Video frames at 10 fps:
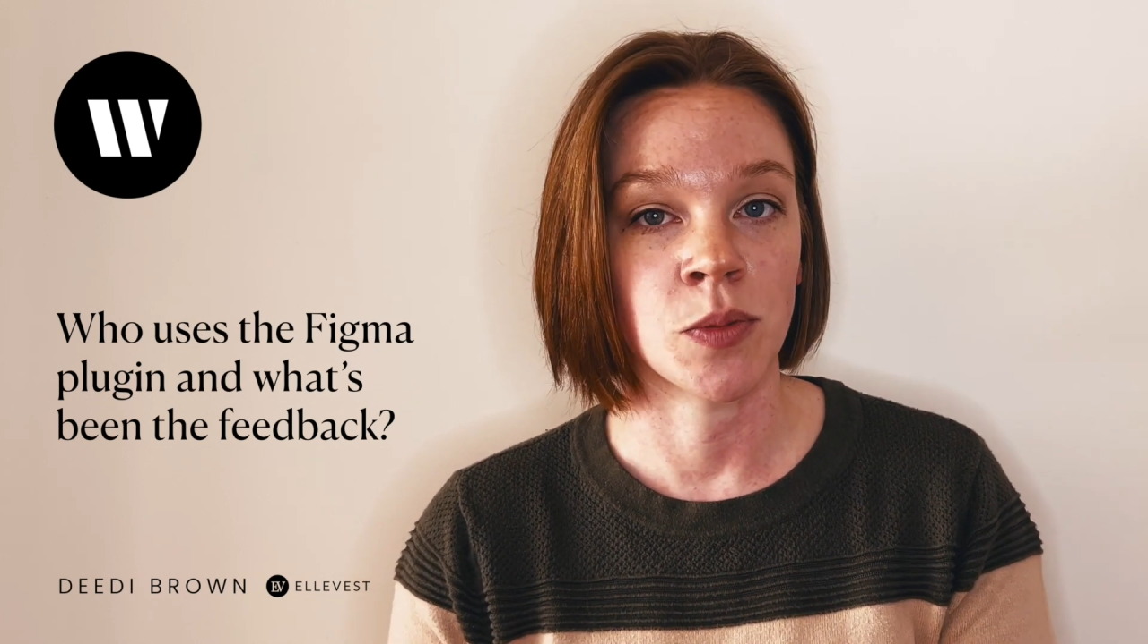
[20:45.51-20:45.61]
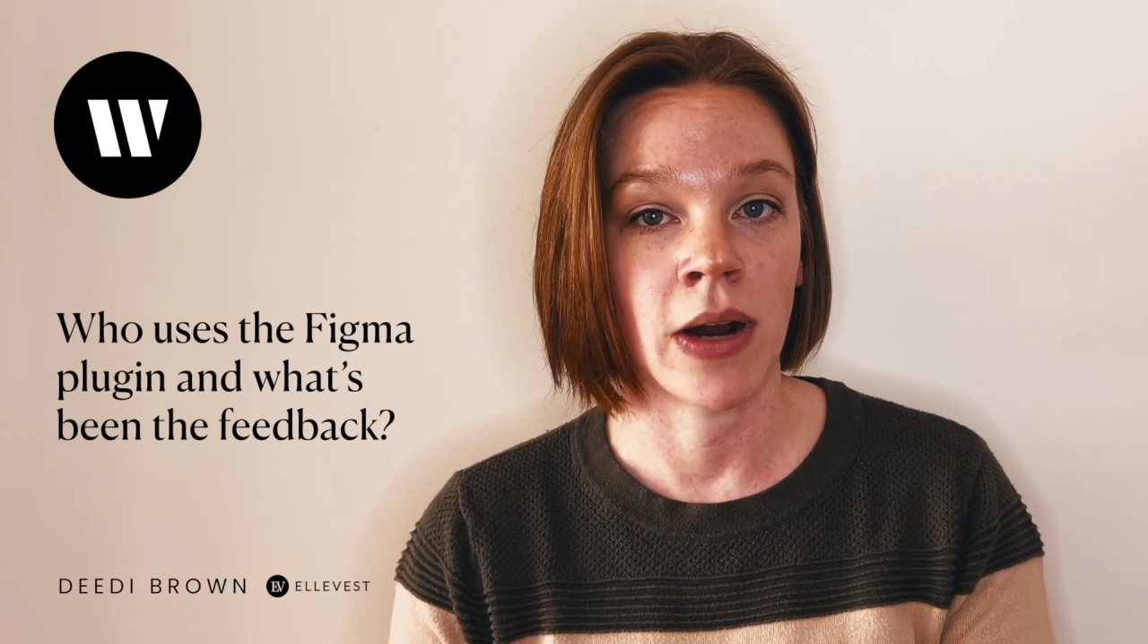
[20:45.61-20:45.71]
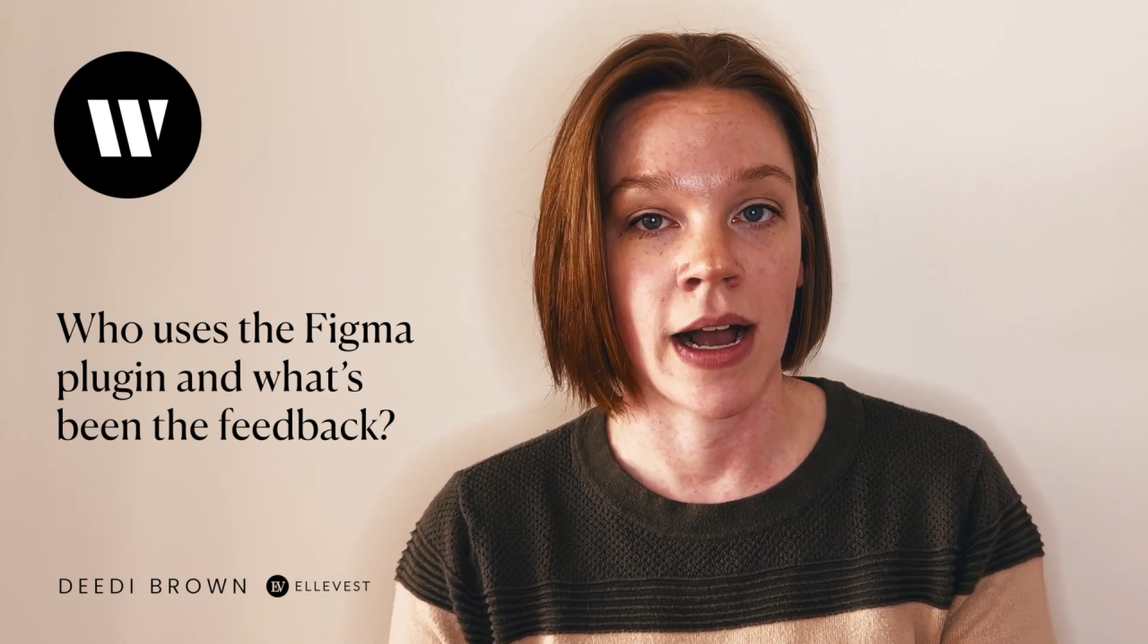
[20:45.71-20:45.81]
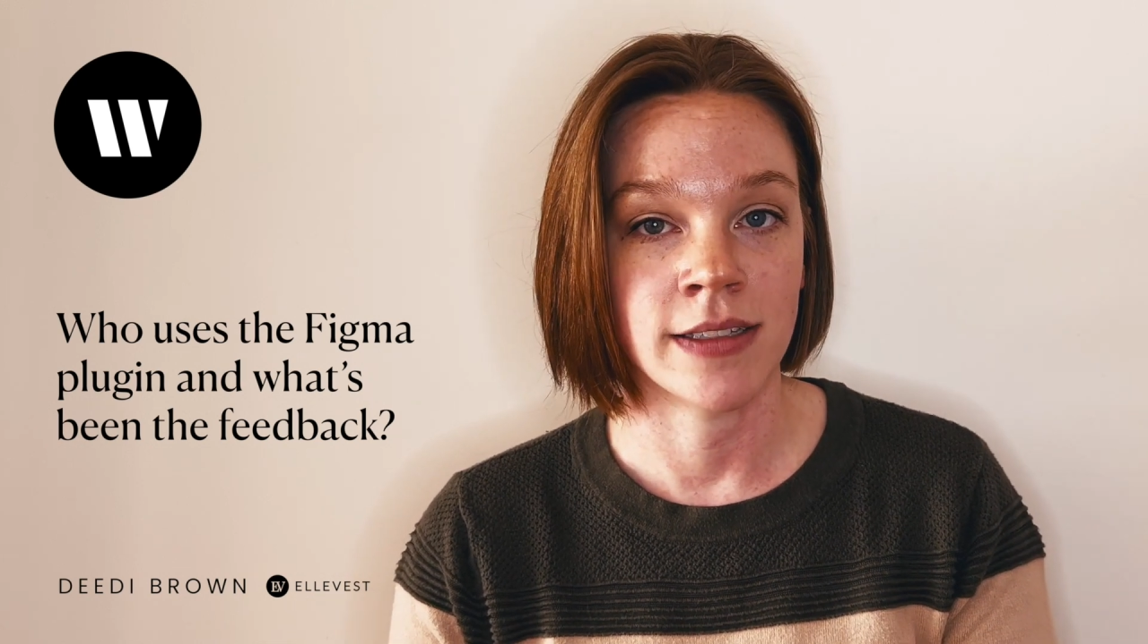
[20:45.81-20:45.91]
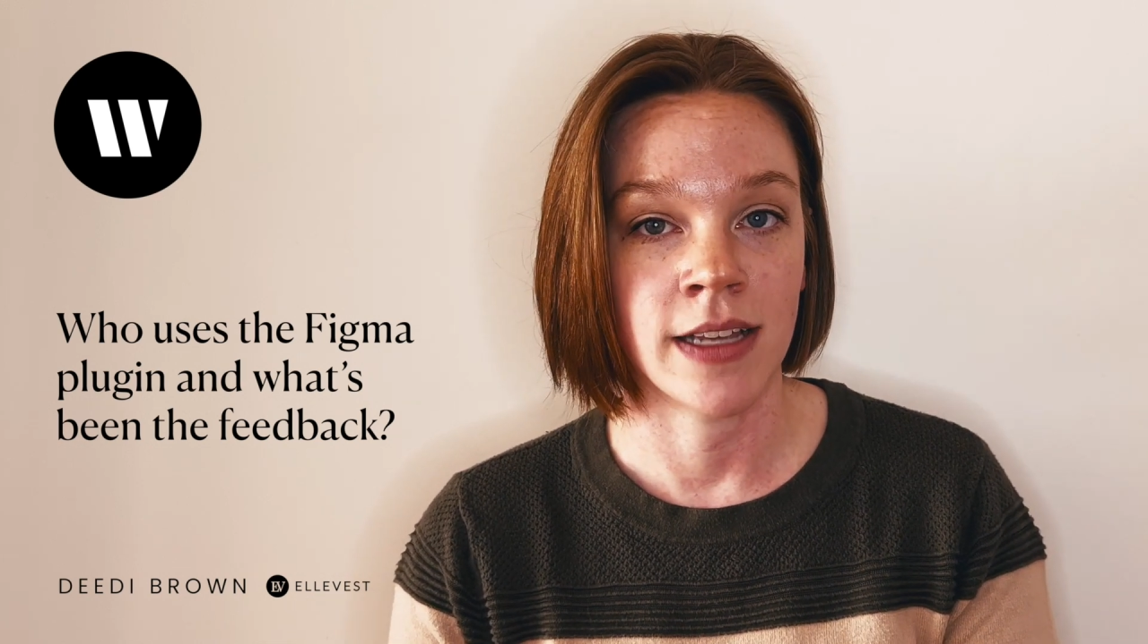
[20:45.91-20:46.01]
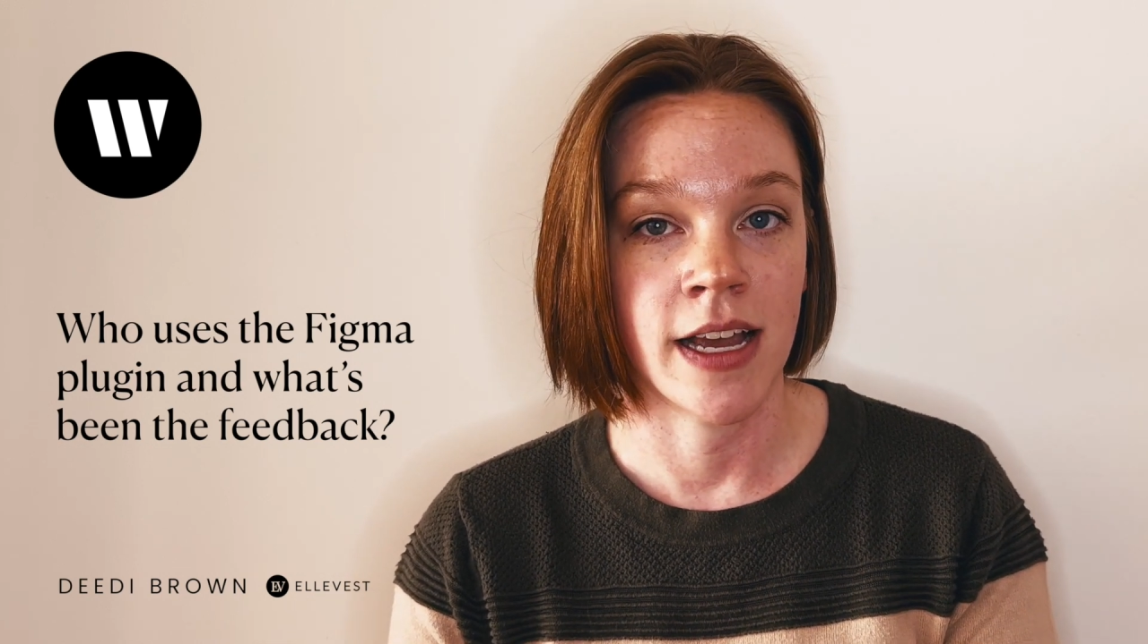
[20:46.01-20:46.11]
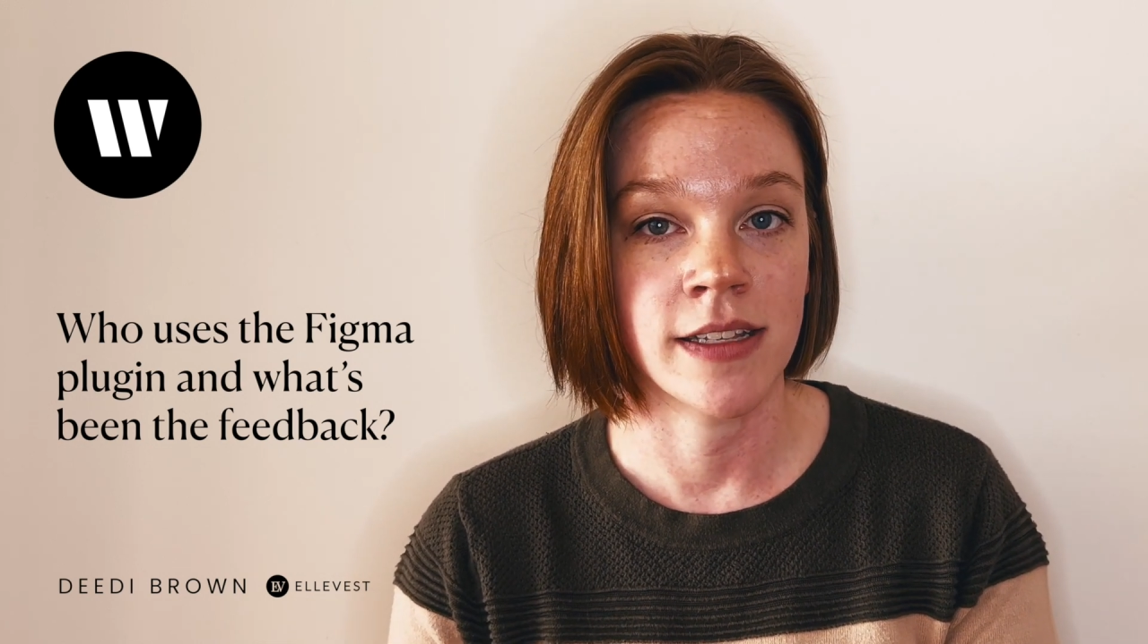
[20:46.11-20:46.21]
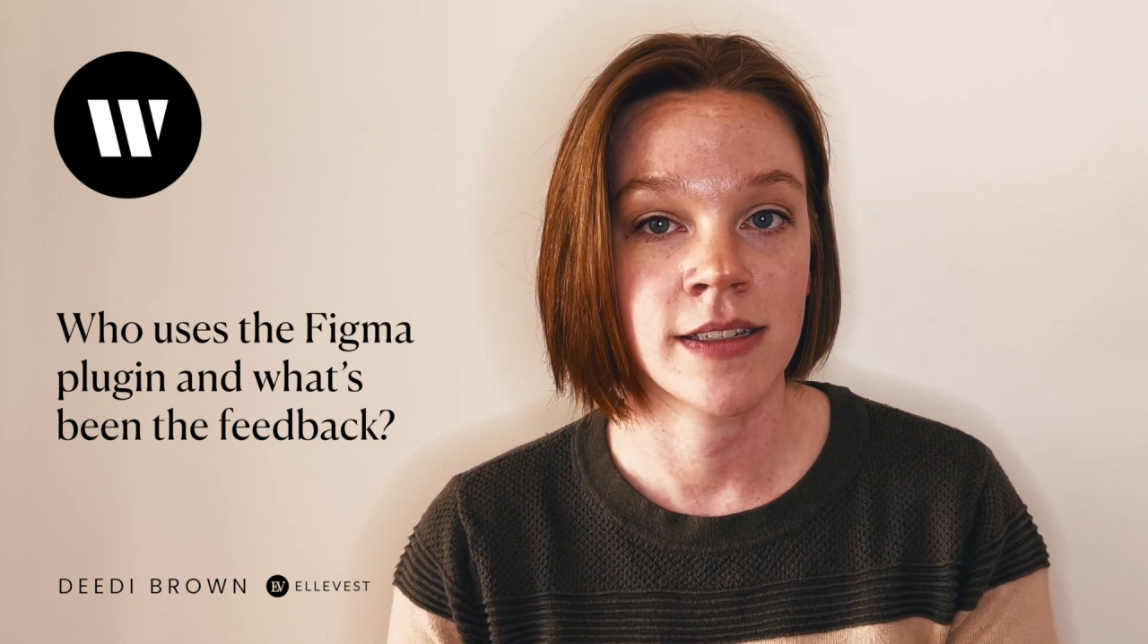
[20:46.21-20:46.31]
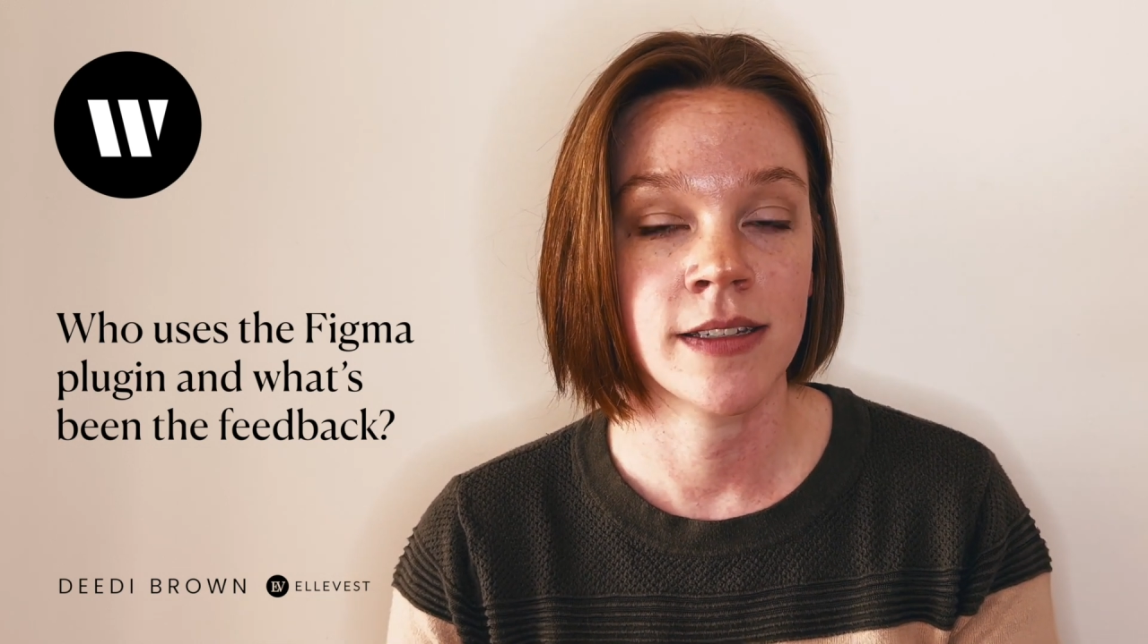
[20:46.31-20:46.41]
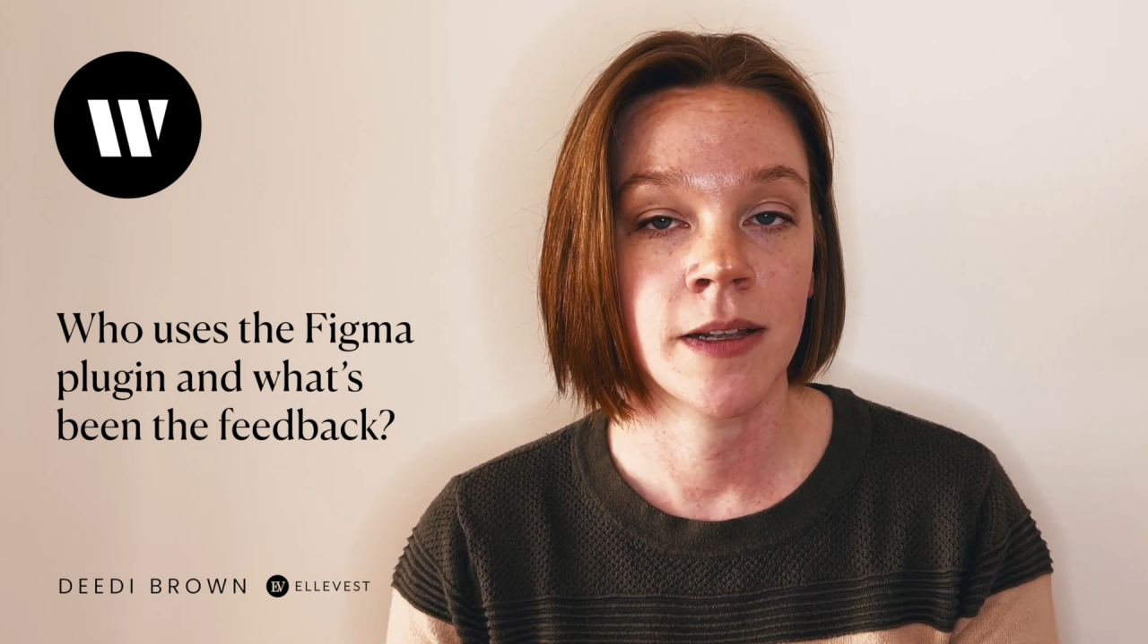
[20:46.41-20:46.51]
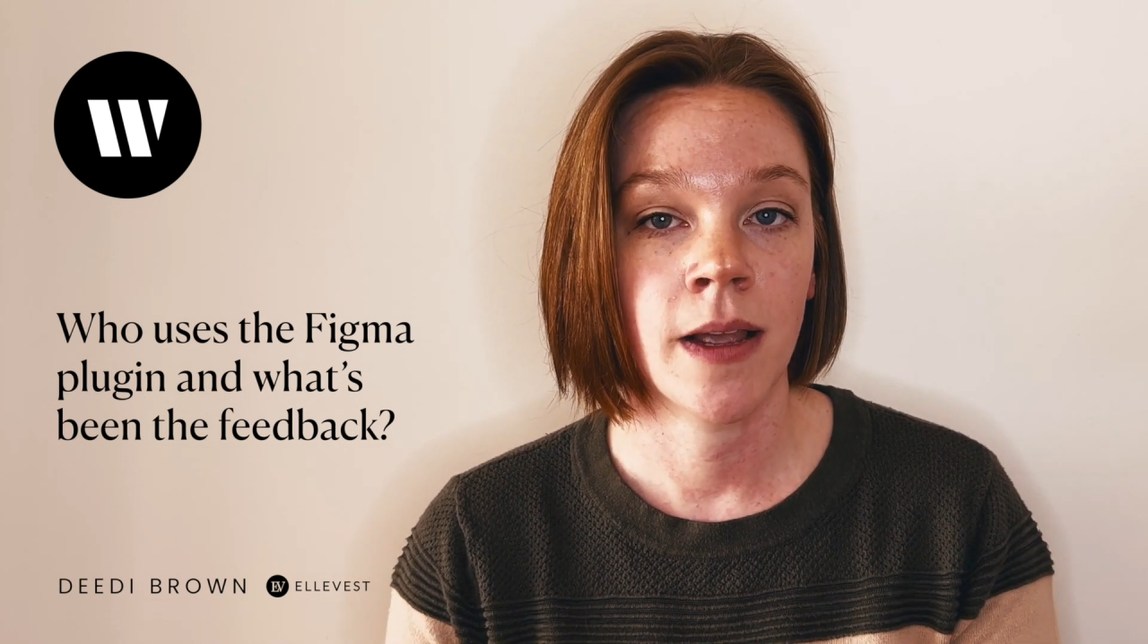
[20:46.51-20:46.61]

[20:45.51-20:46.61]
process